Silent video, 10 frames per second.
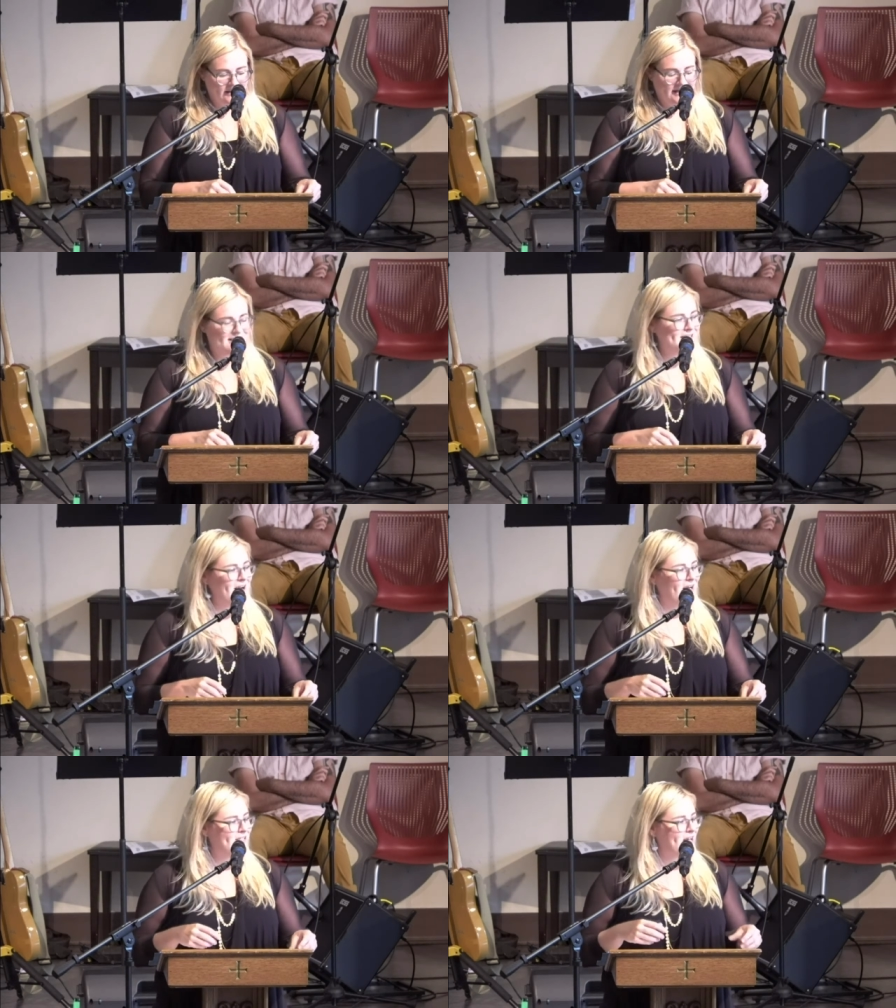It's
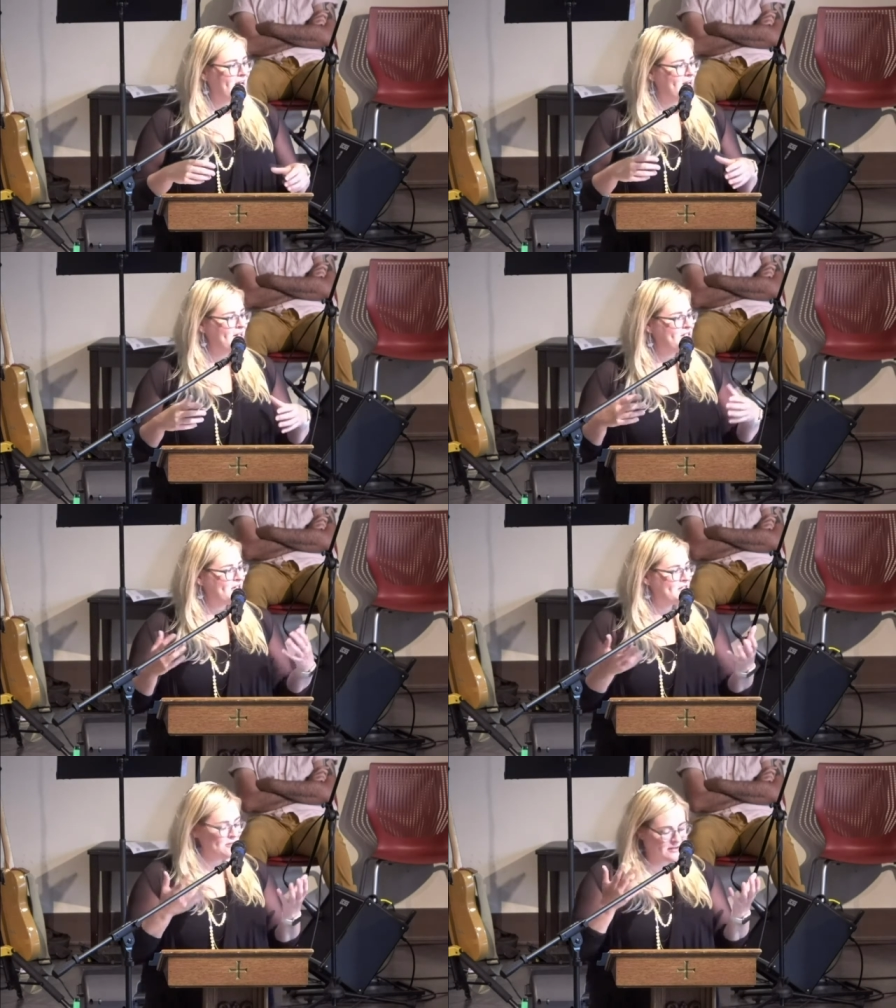not
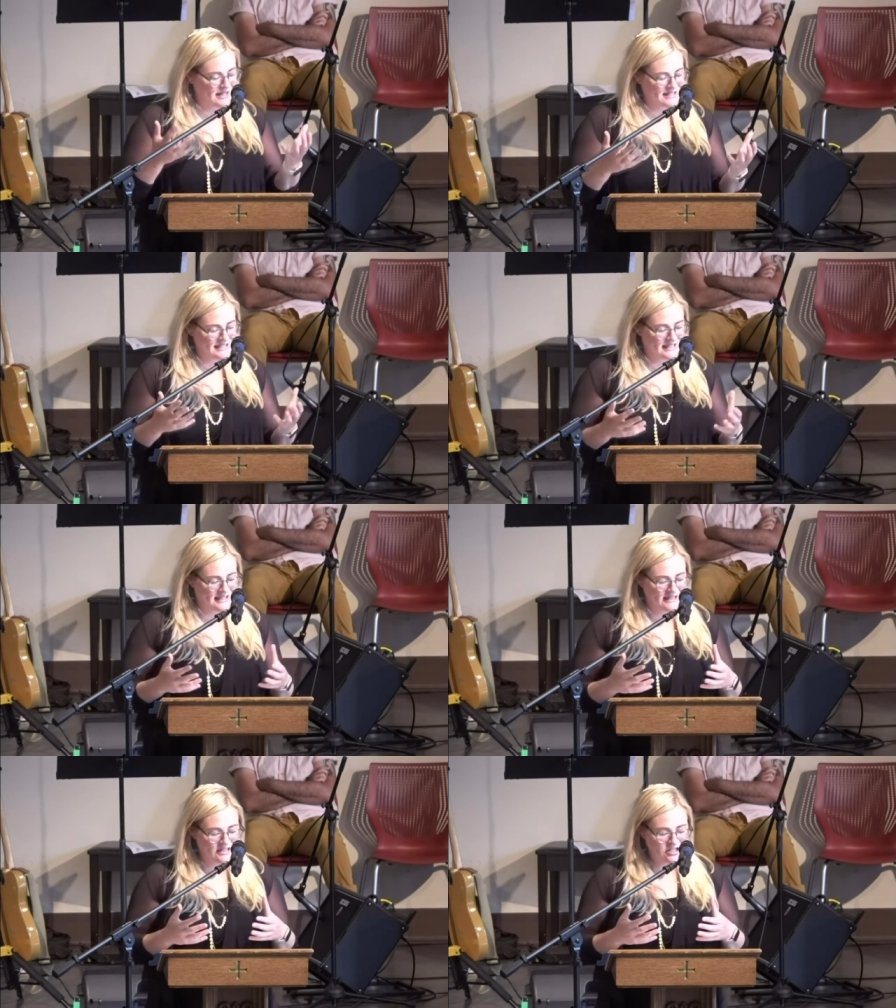just unique to
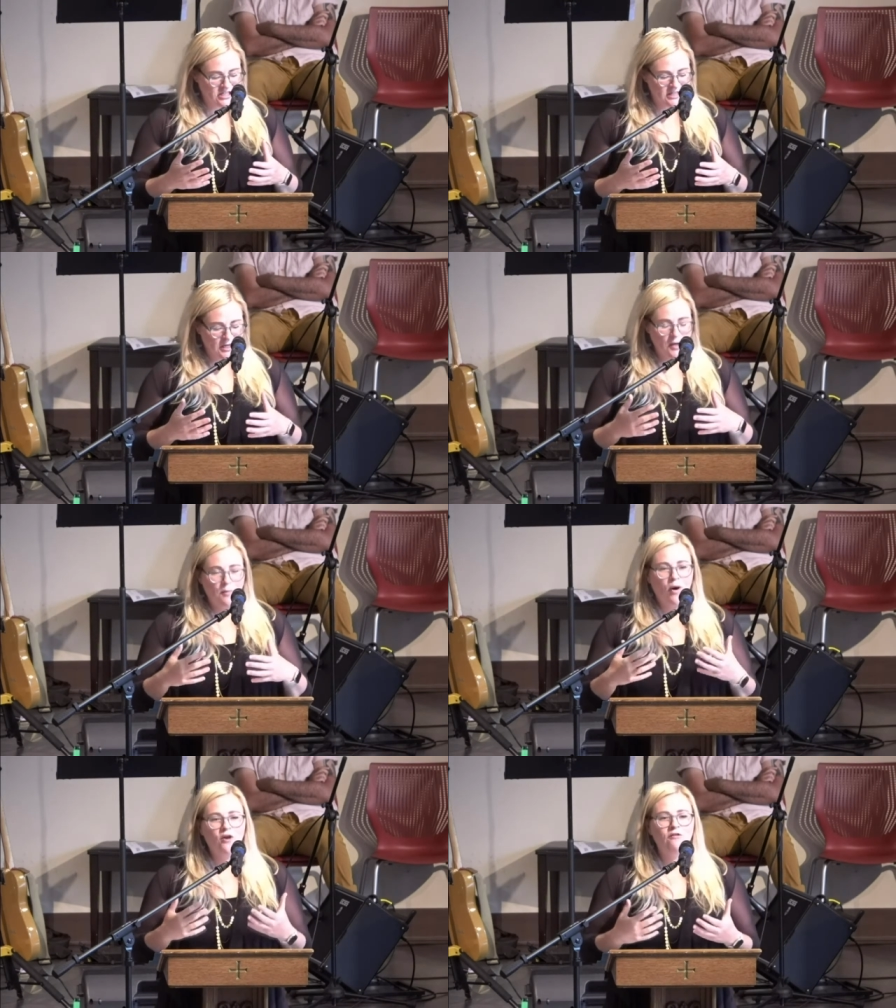Eden. It's just
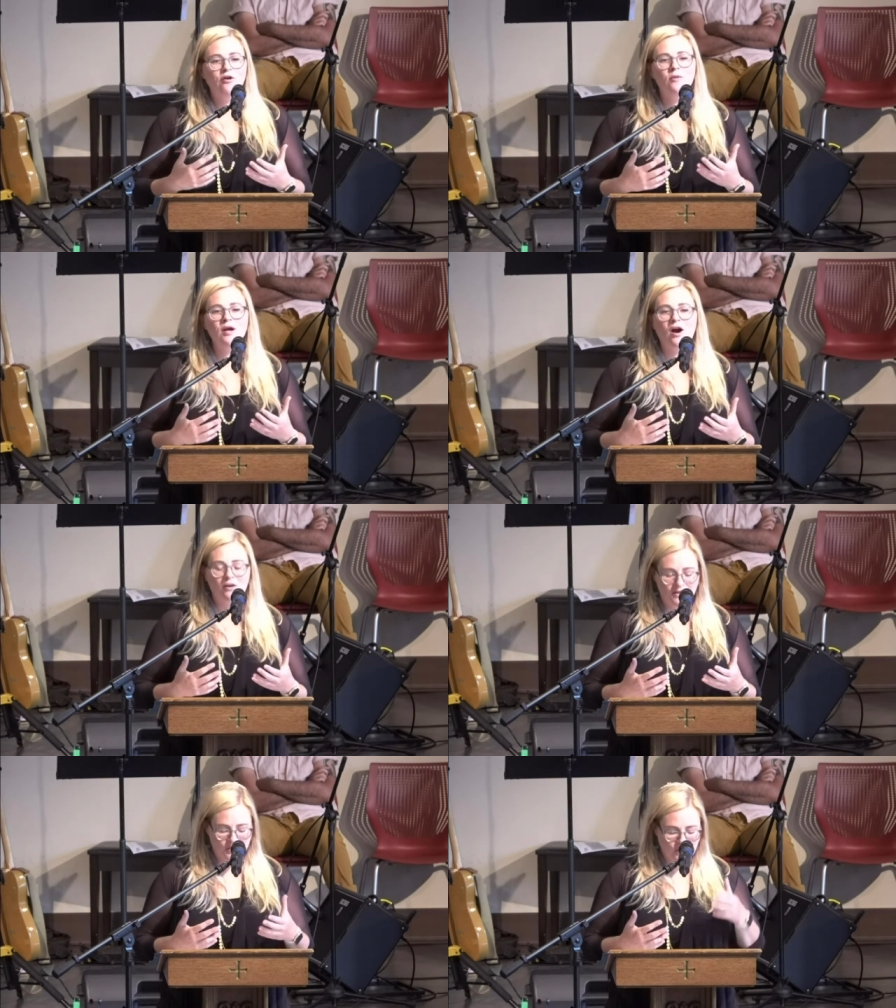part of who we
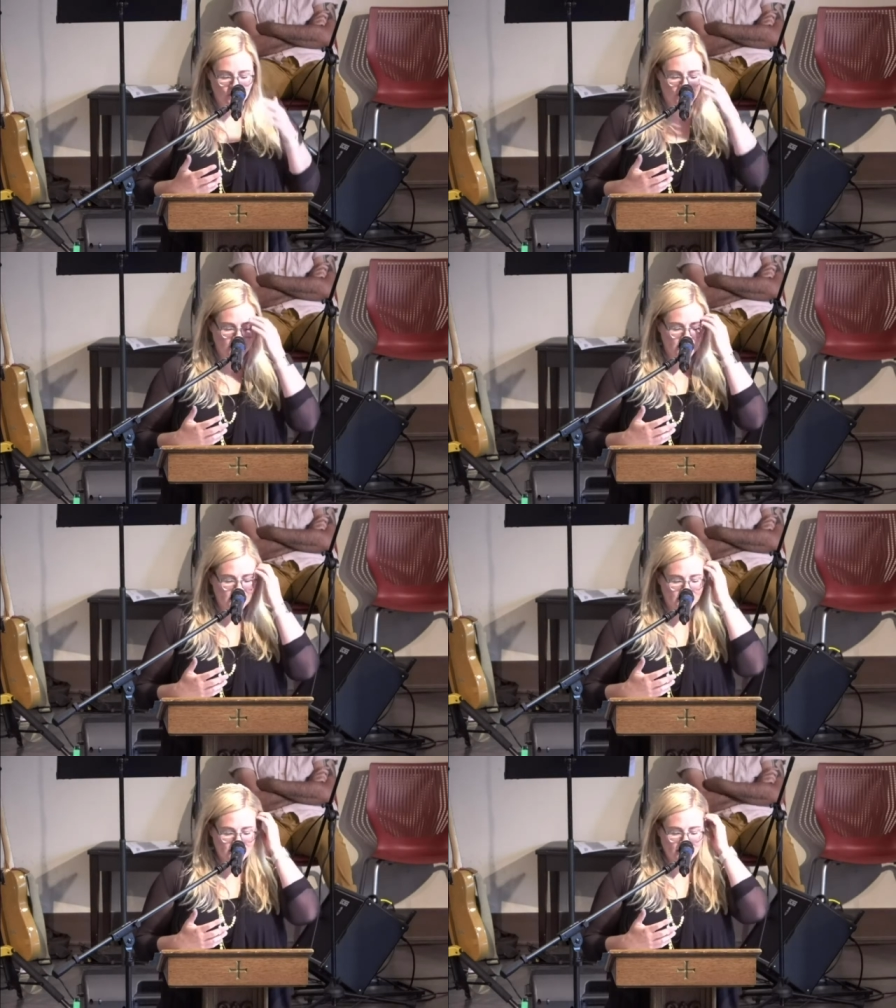are as
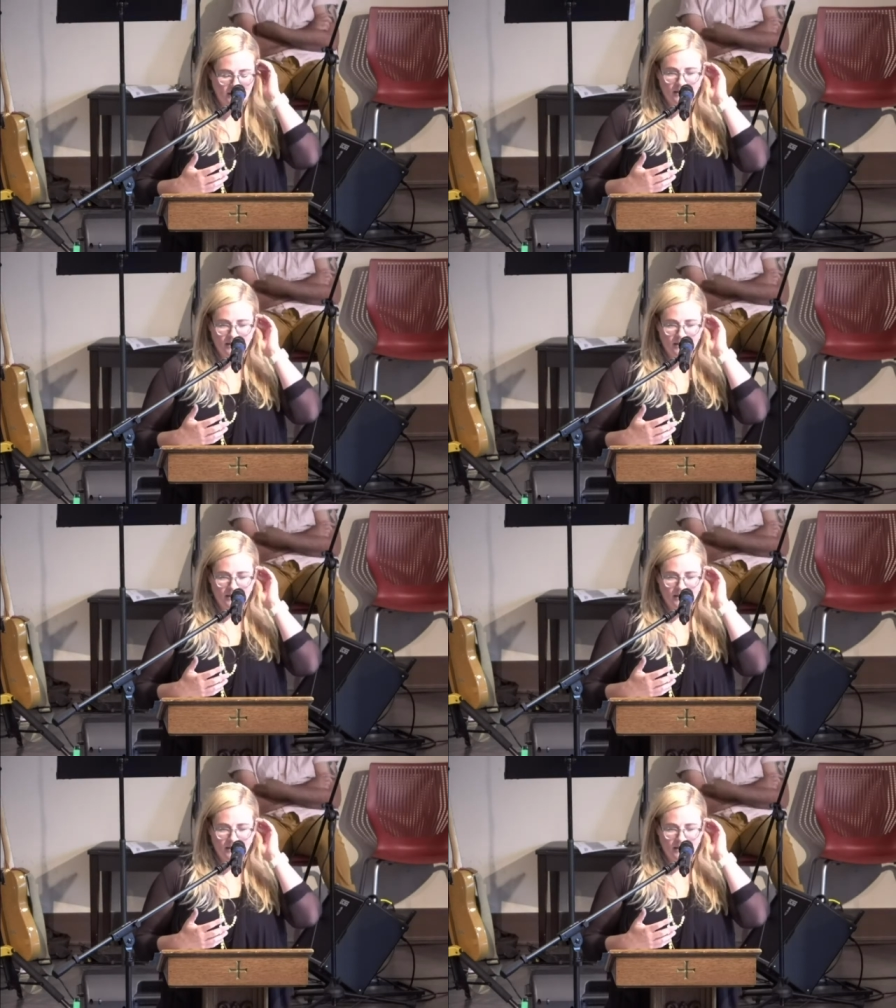humans.